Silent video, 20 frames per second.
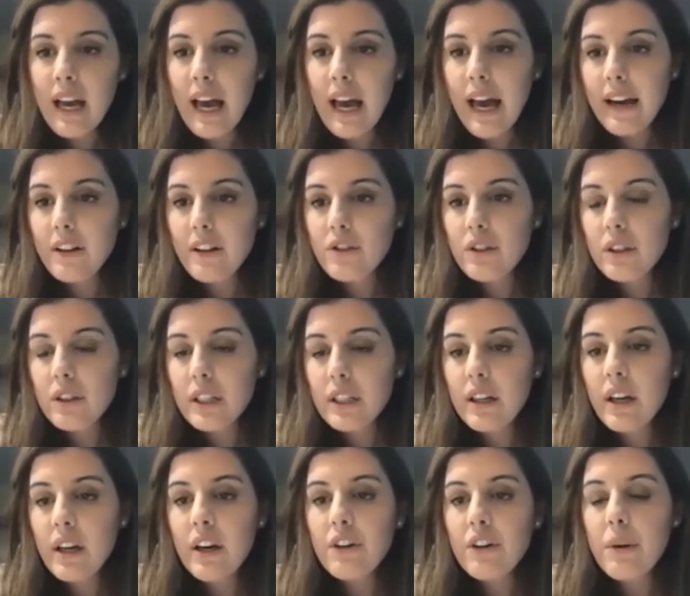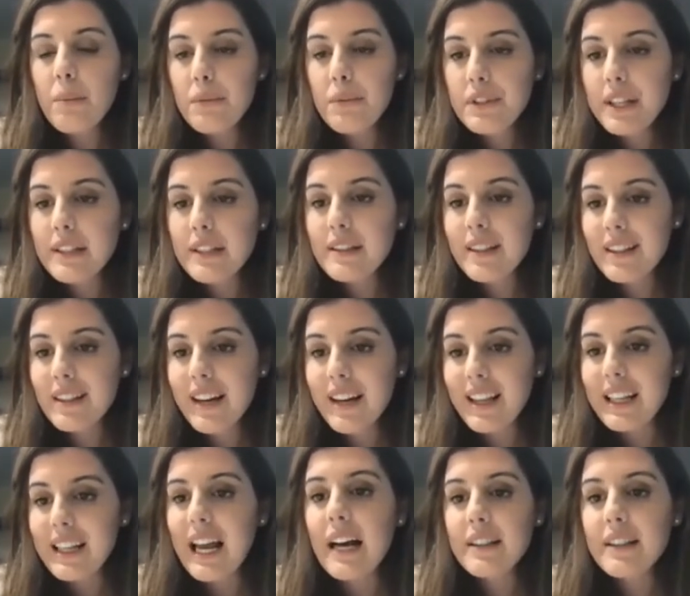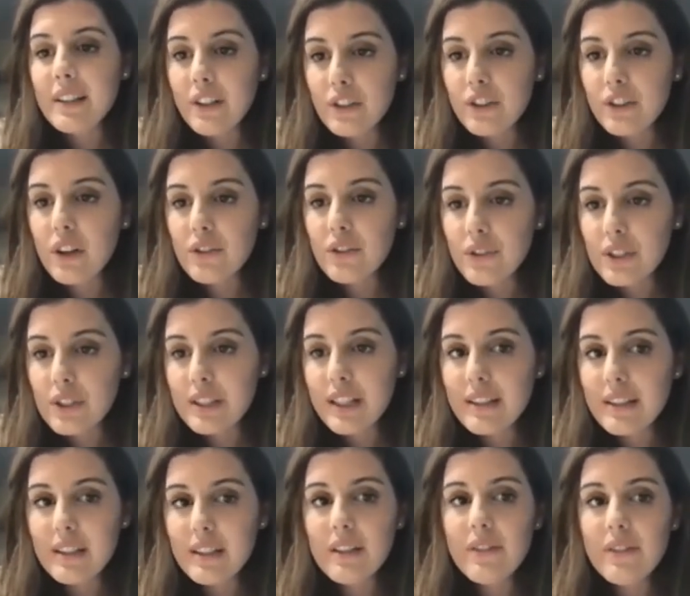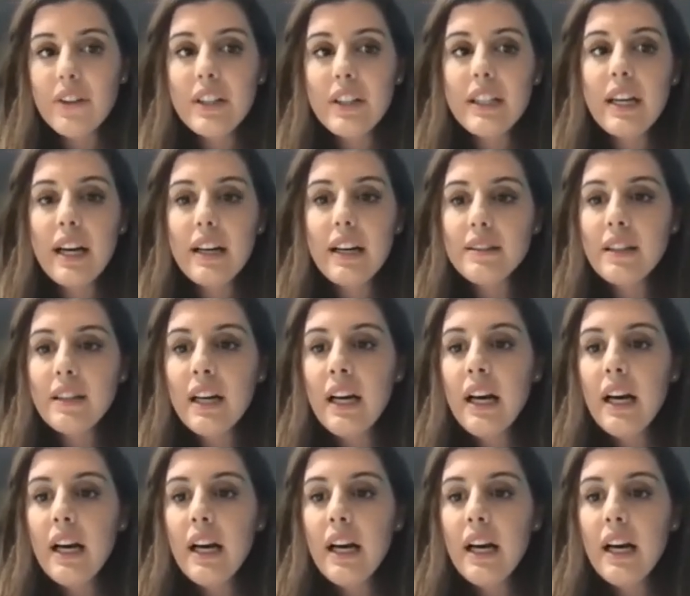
actually represents an eye that has a good contrast sensitivity and